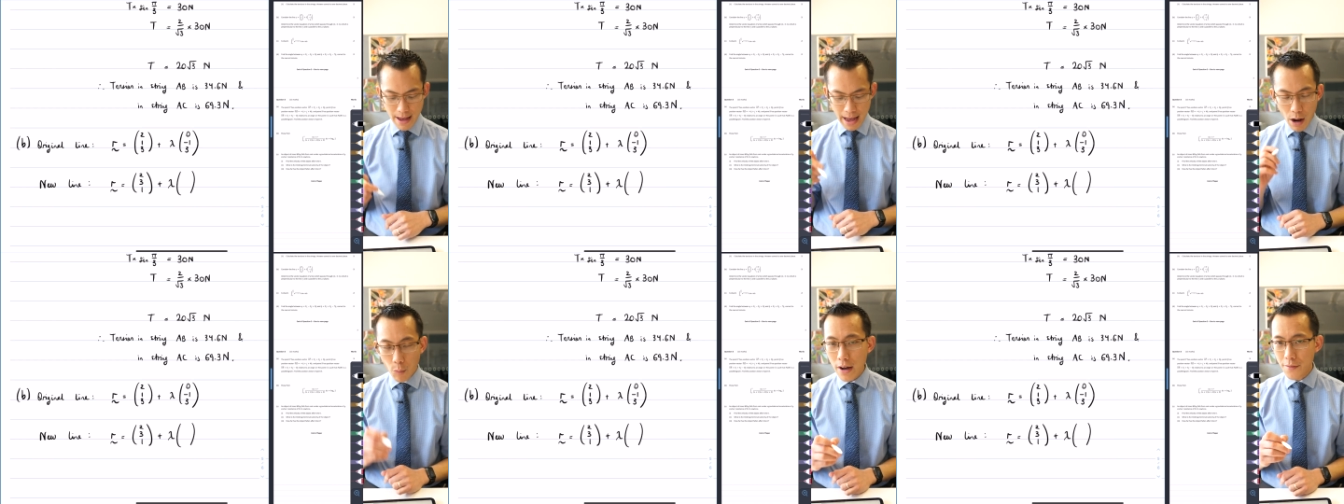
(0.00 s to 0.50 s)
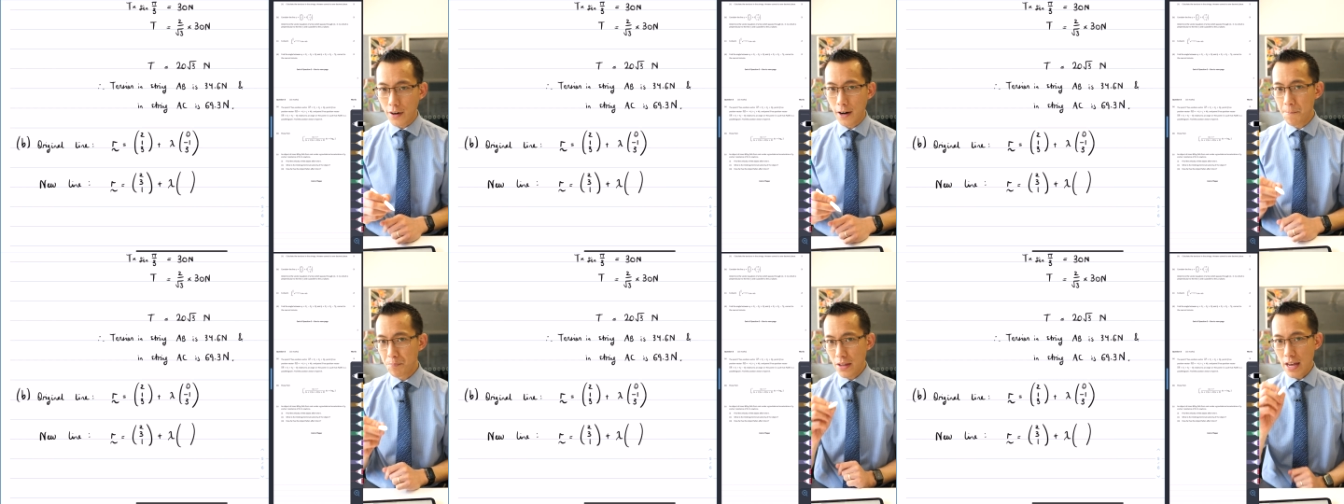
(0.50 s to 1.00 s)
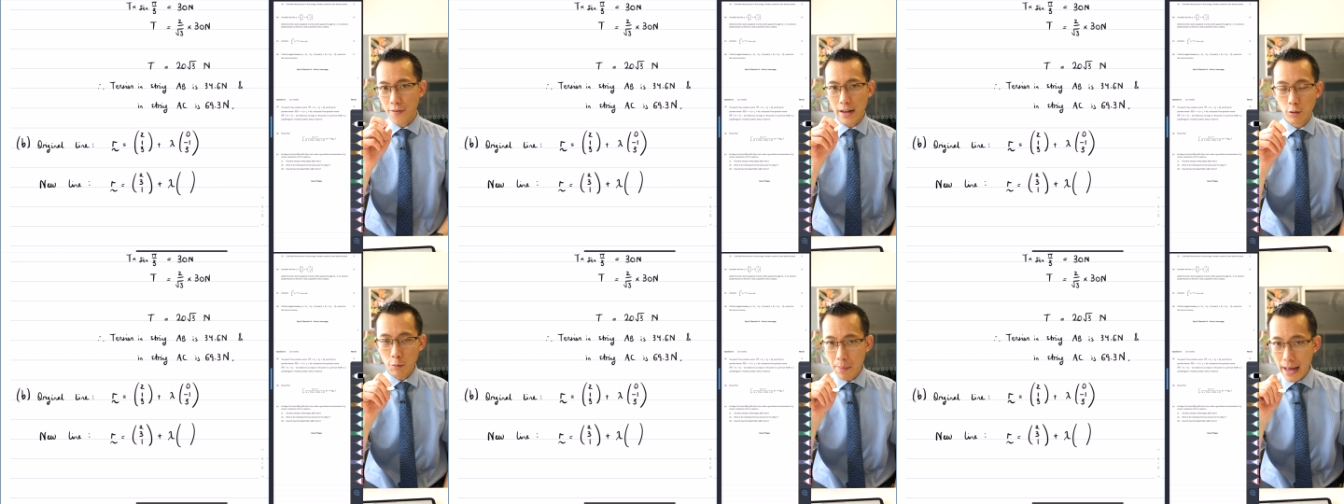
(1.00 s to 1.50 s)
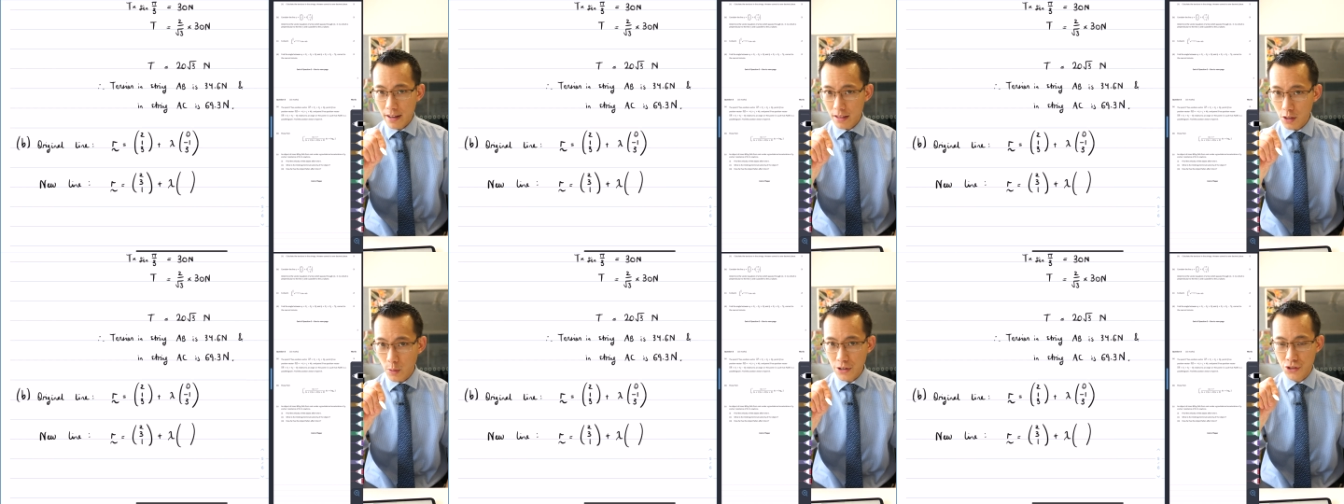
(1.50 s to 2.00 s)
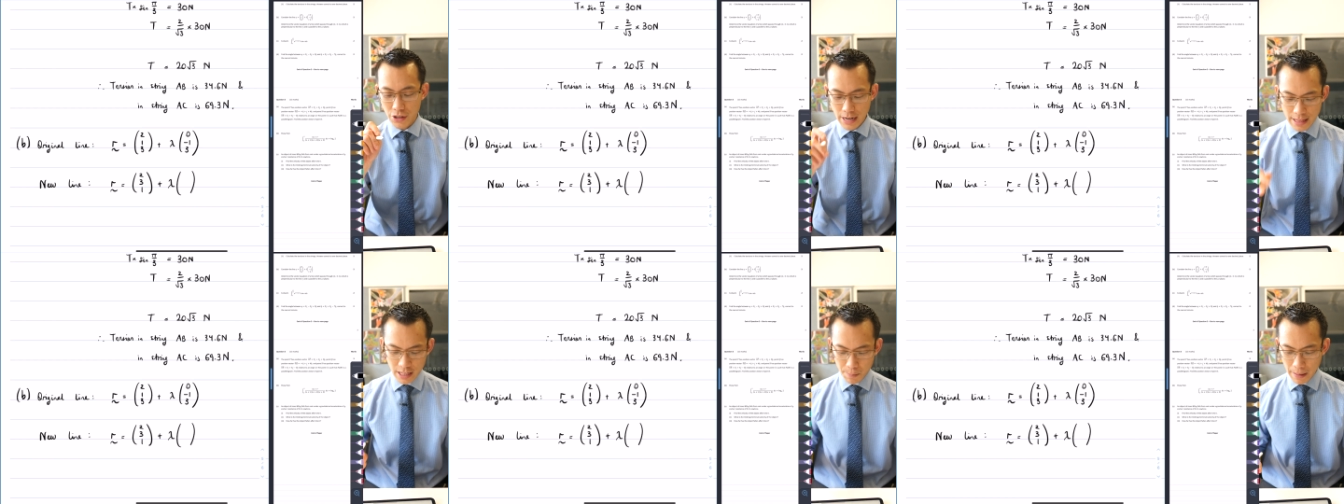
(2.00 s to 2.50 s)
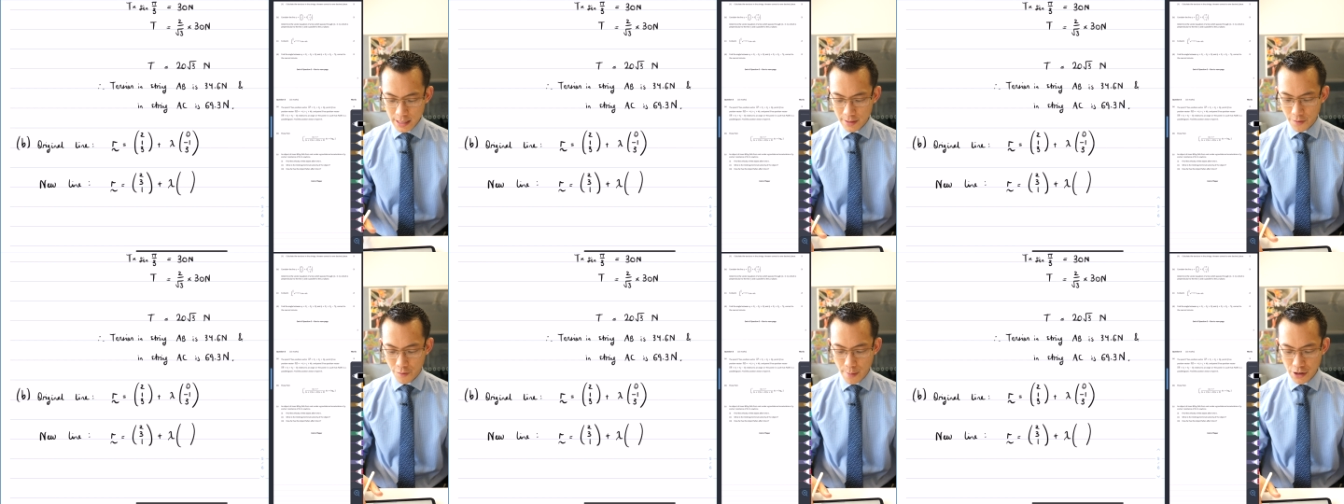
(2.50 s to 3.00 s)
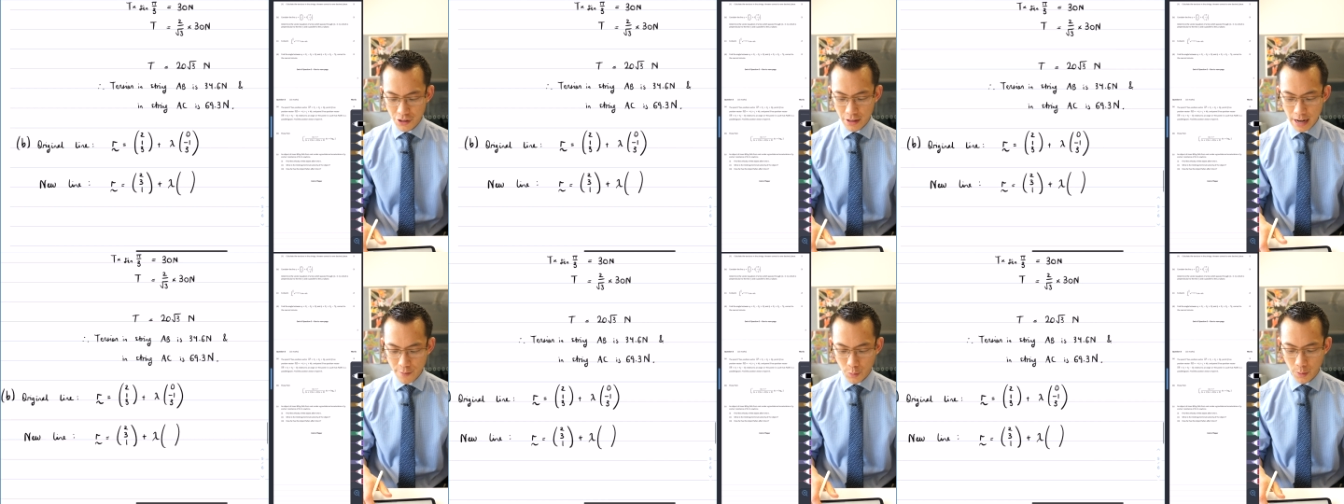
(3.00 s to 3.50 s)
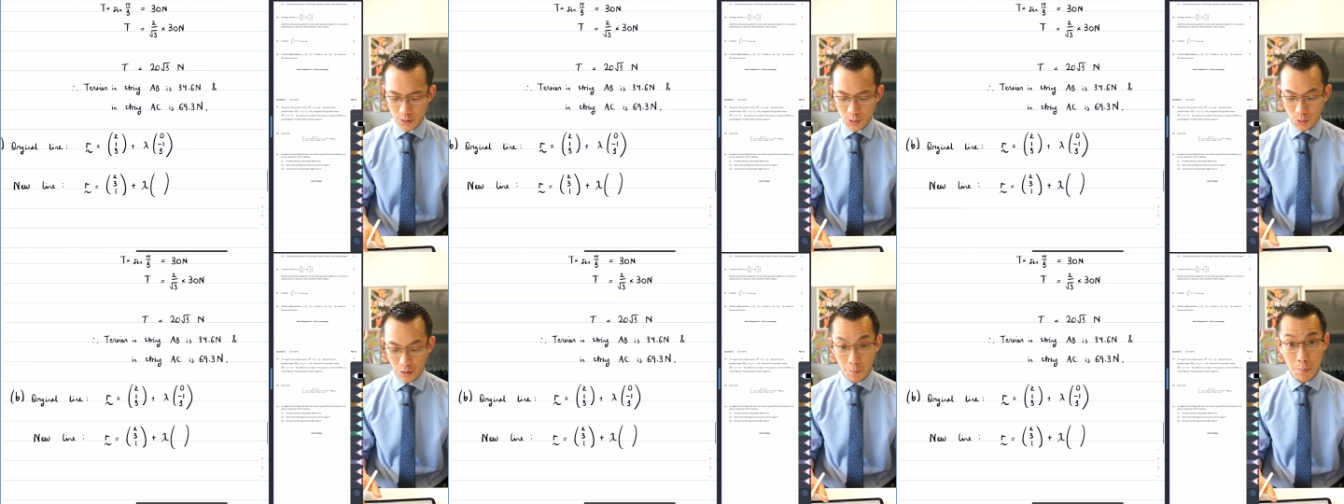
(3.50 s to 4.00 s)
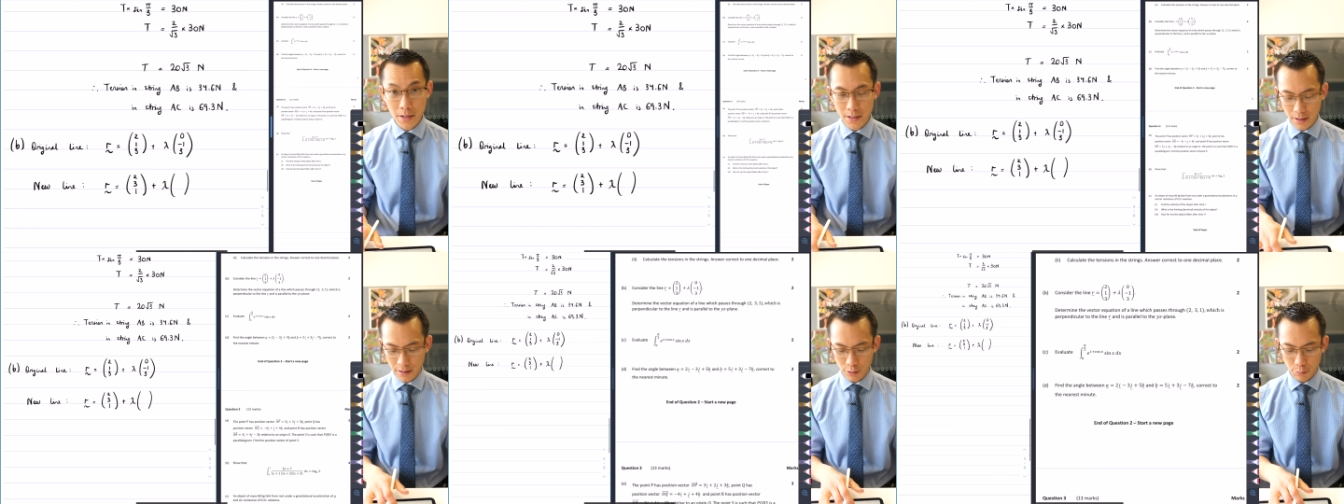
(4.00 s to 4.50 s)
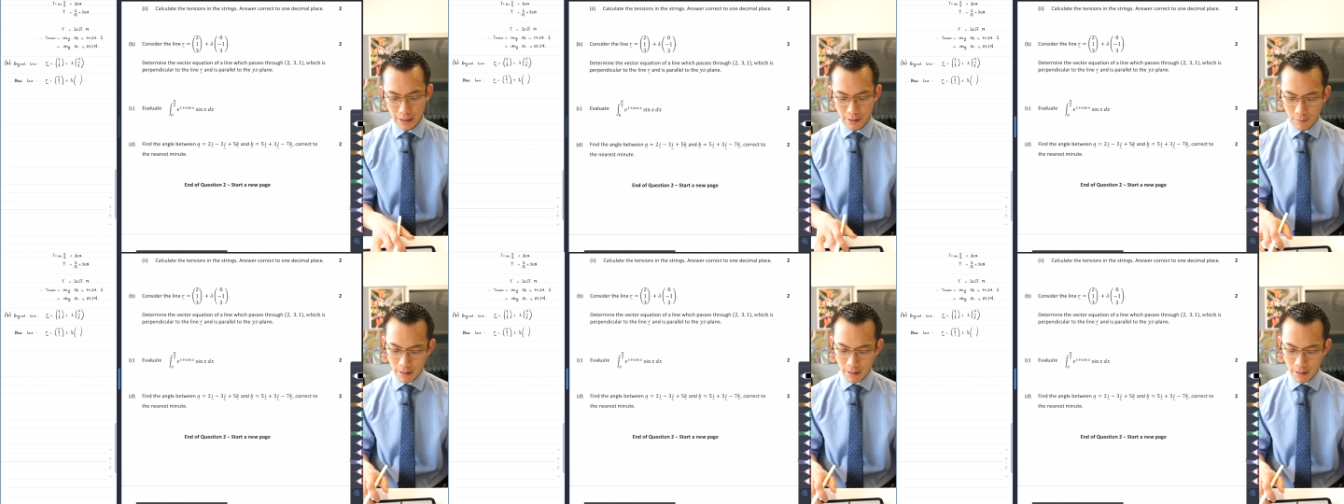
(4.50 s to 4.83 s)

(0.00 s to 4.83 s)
However, if I look back at the question, and this piece of information that everyone sort of missed a little bit,